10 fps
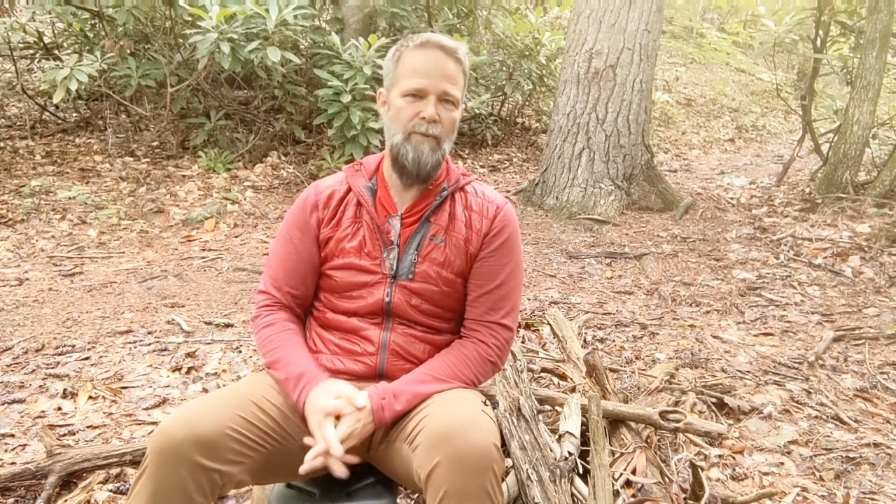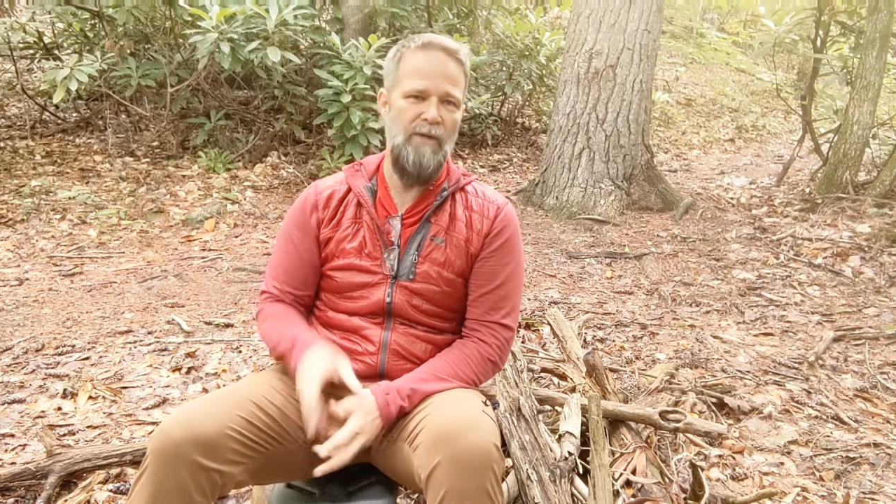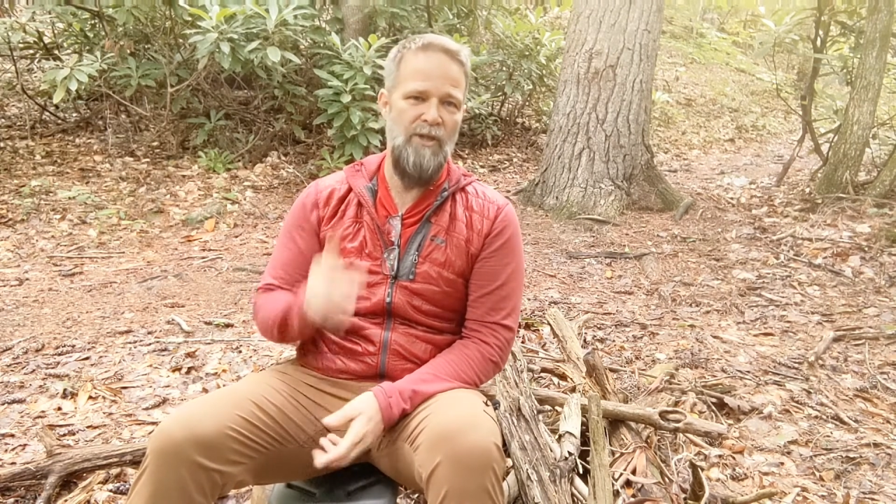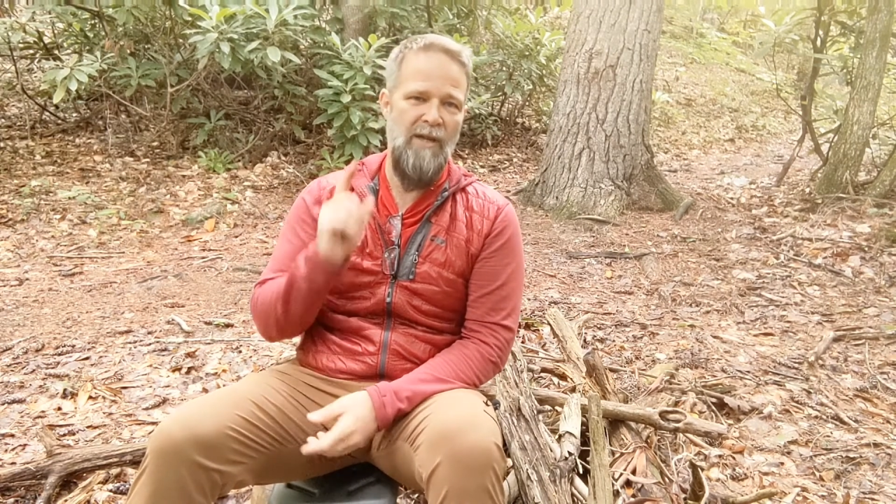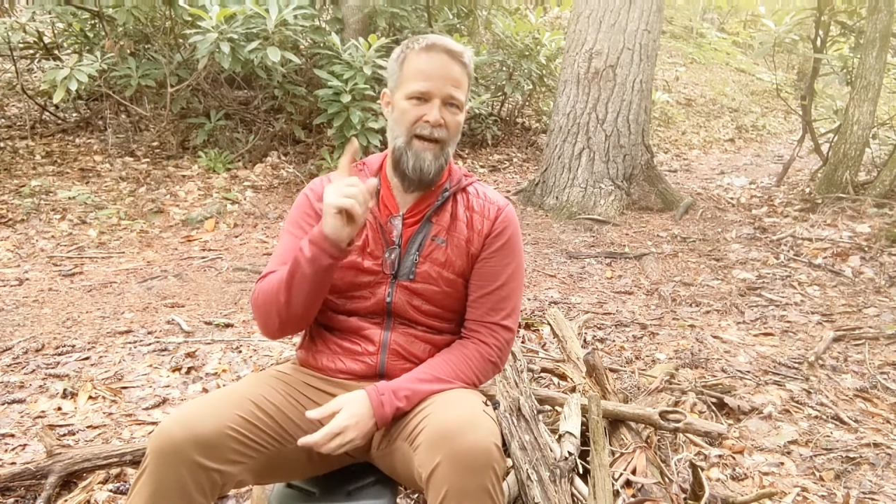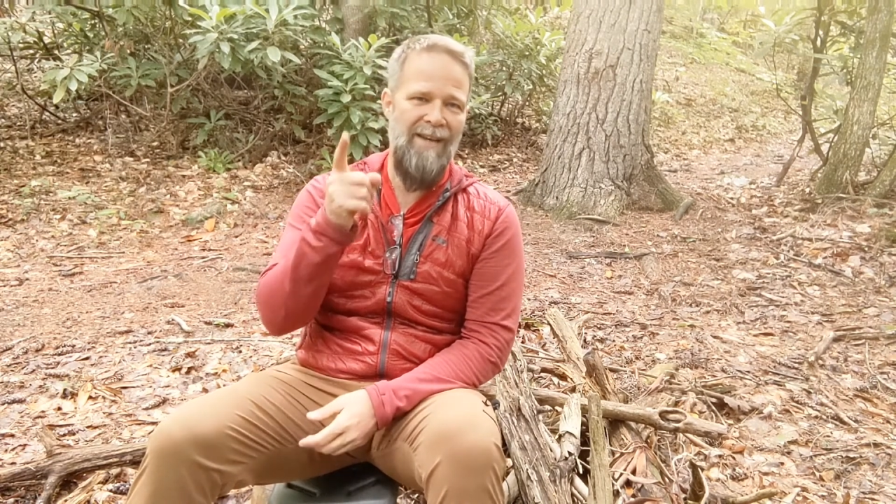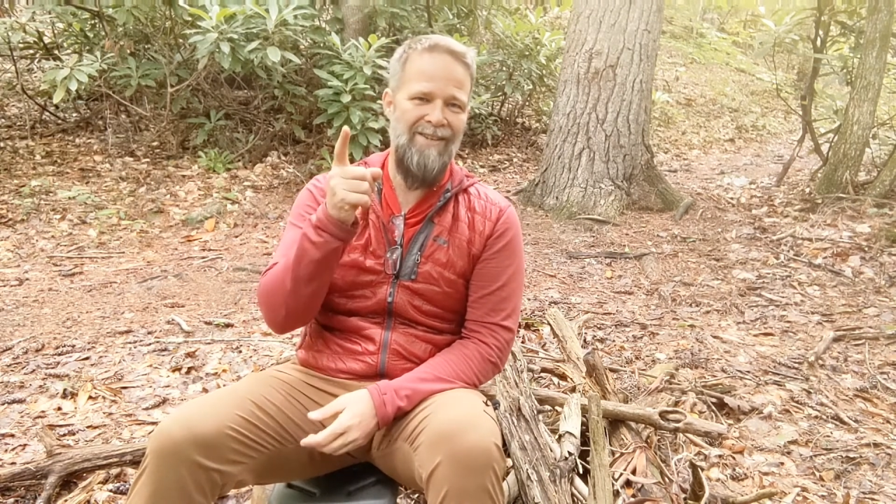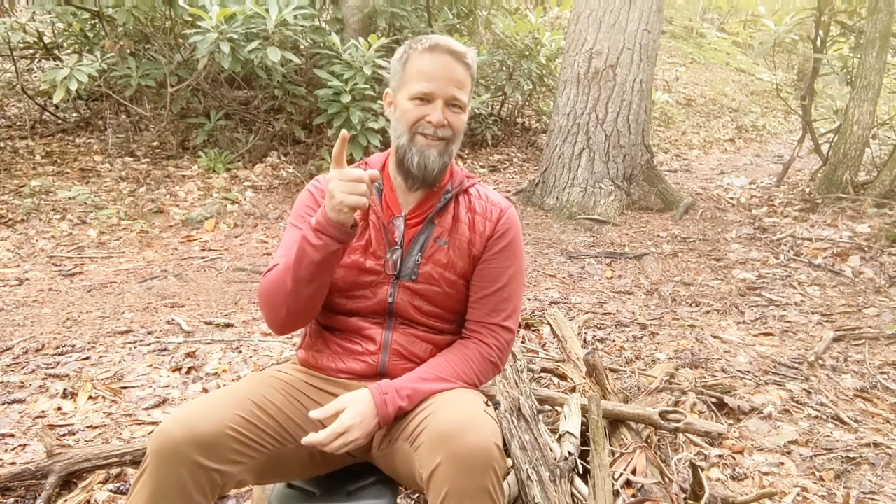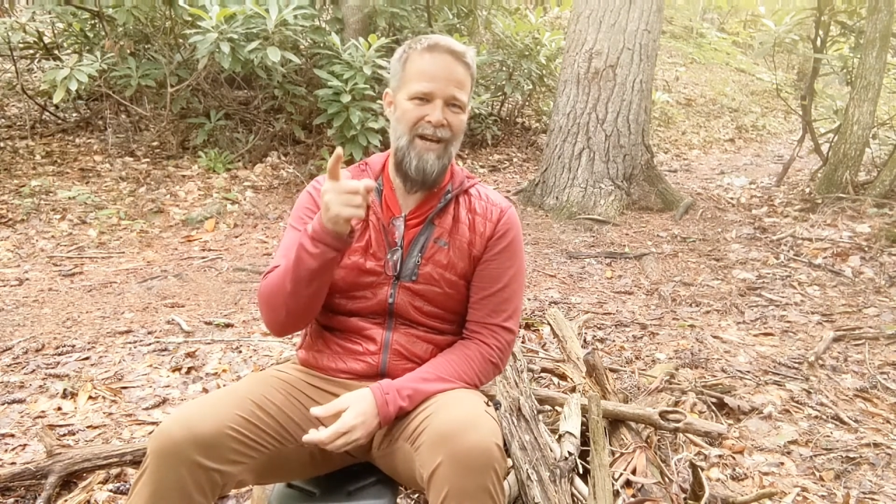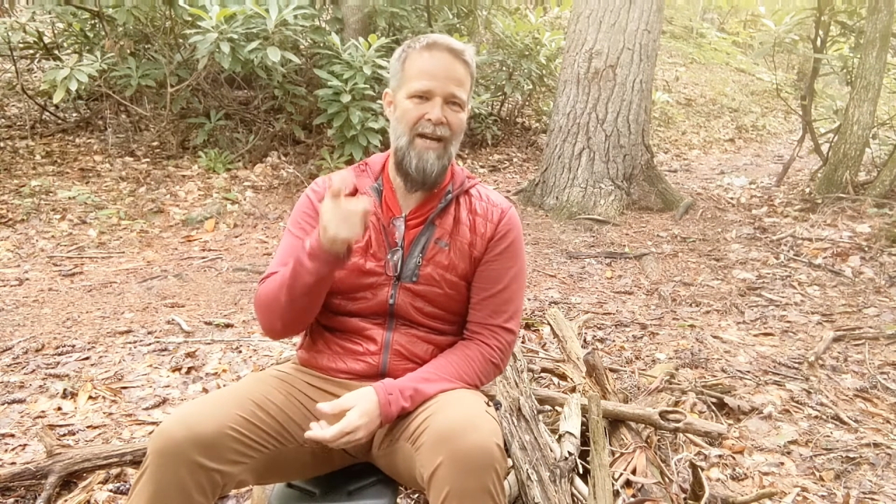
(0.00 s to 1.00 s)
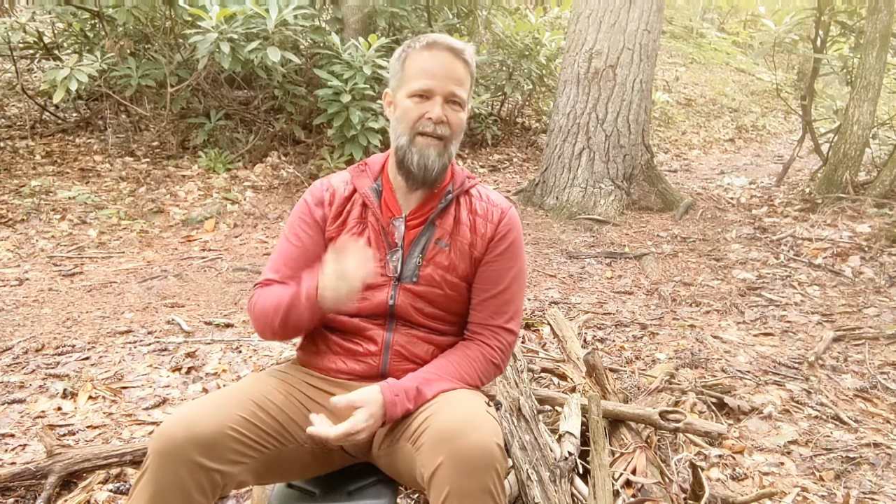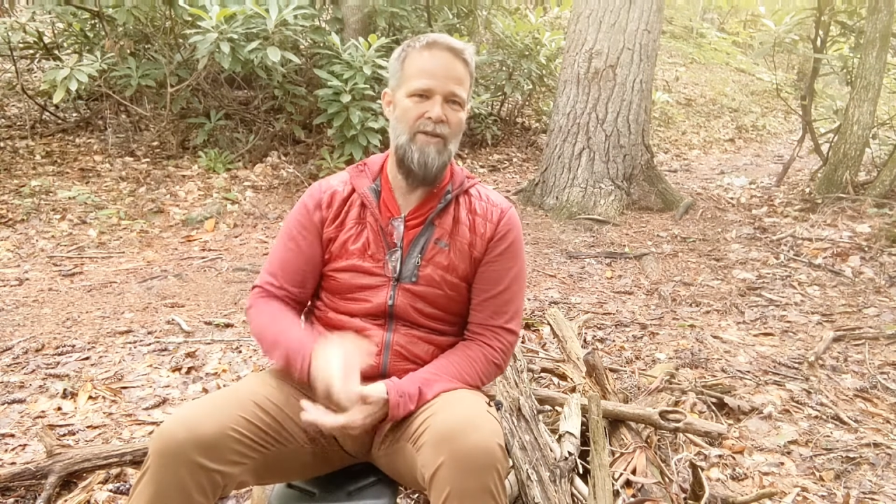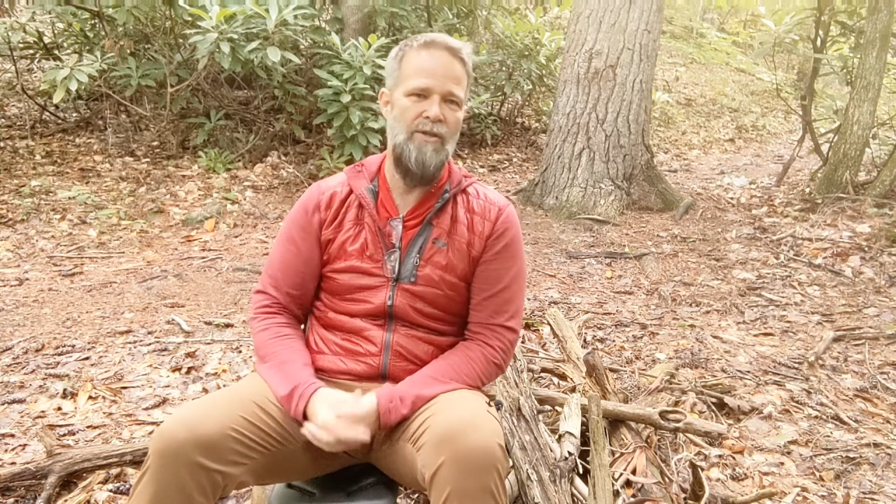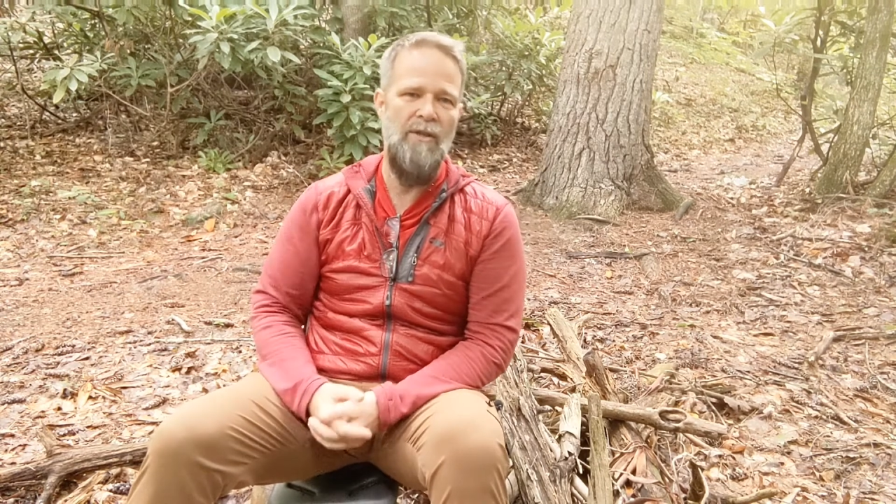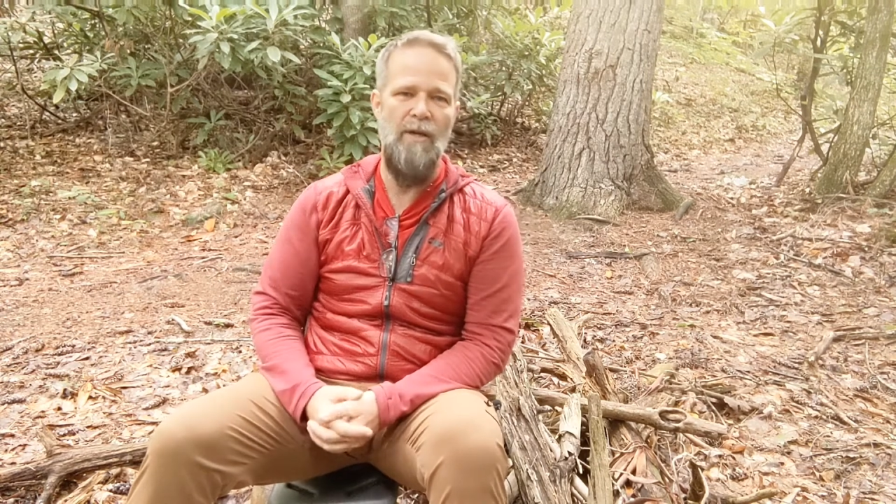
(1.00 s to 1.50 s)
which has
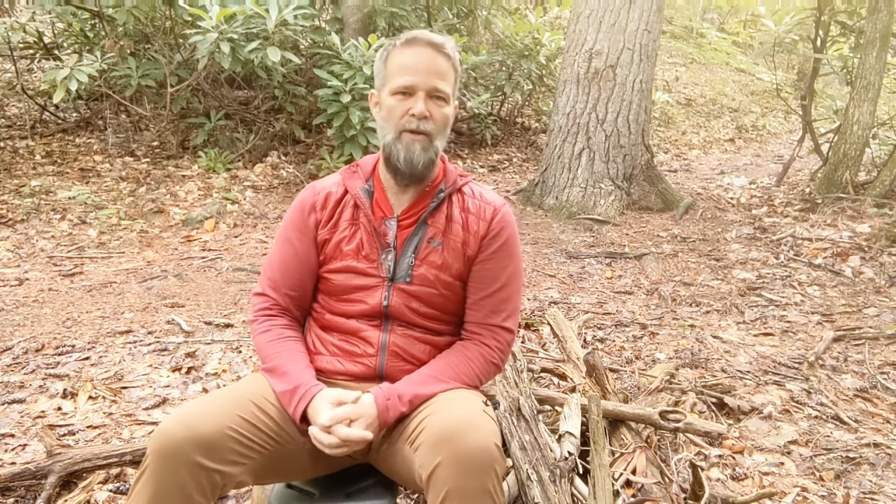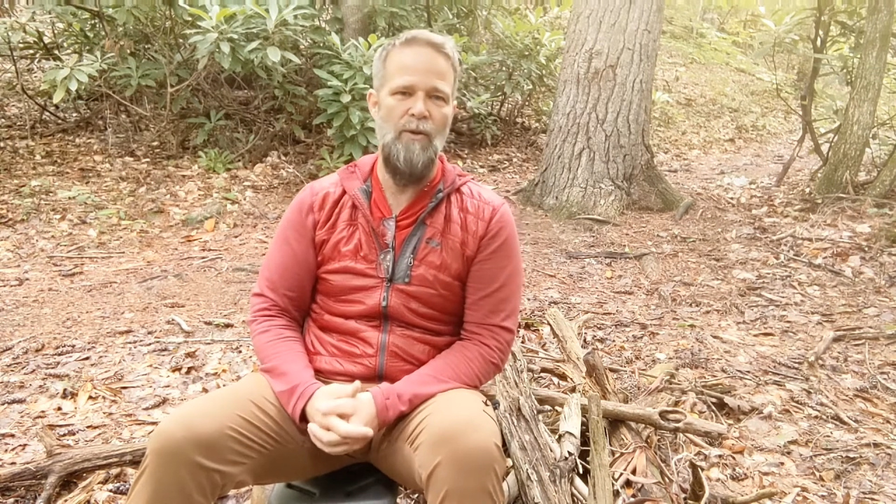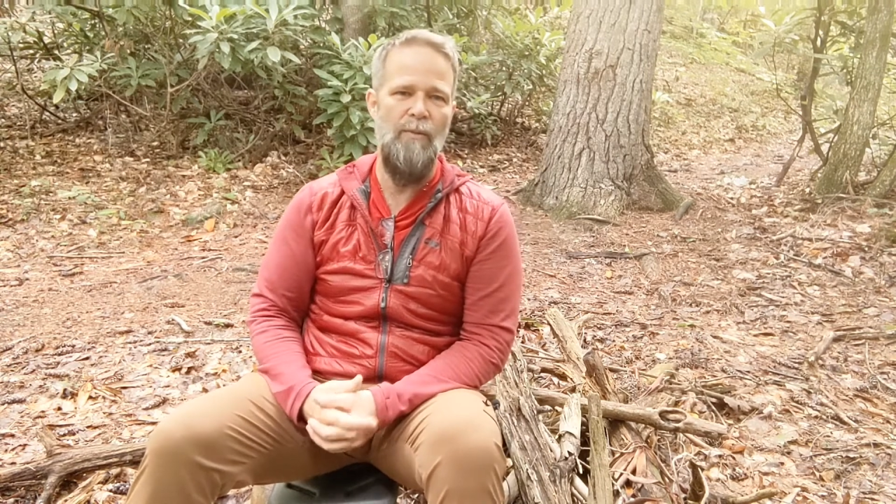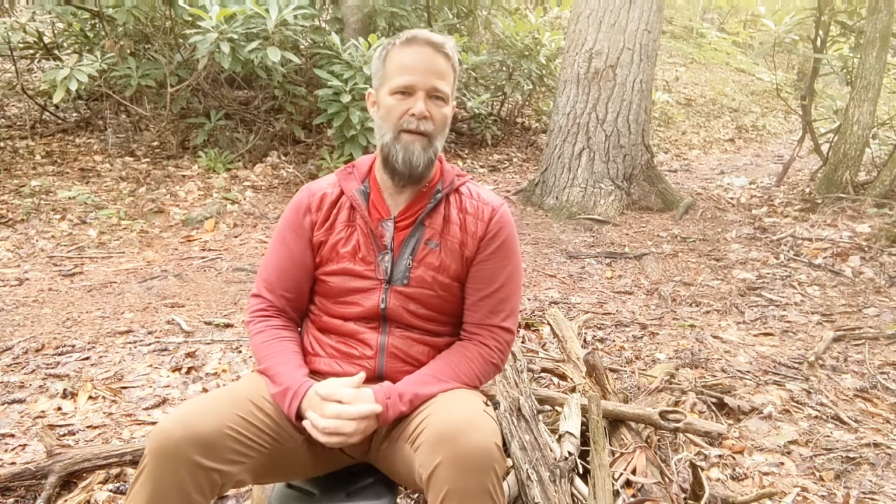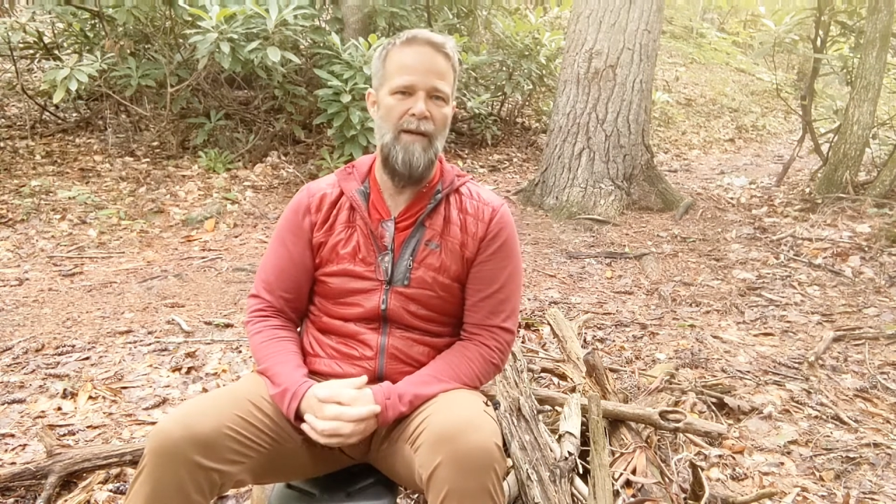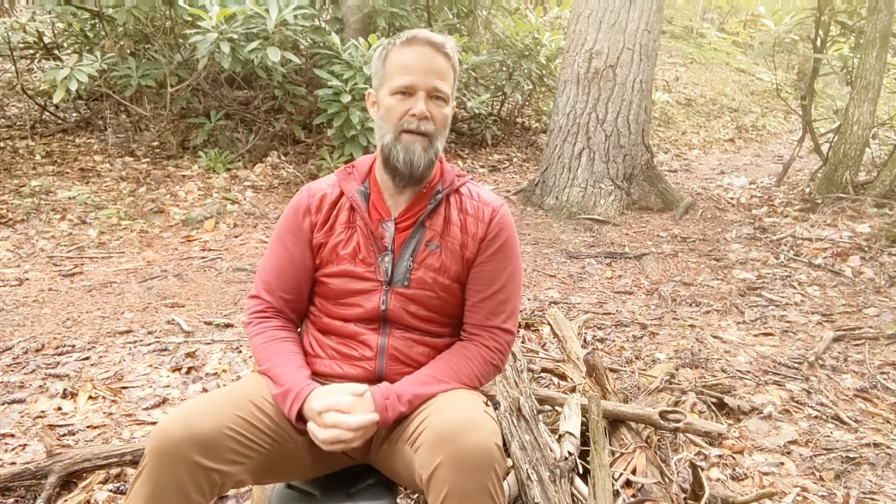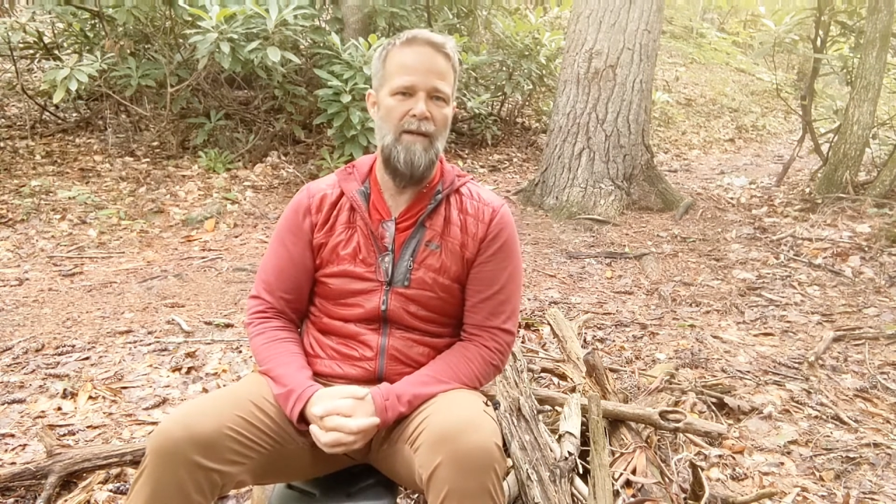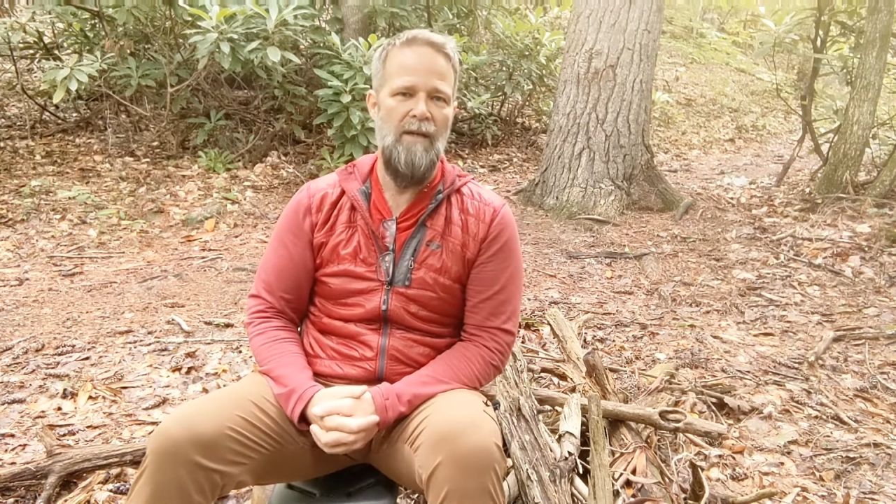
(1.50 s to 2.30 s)
changed a little bit.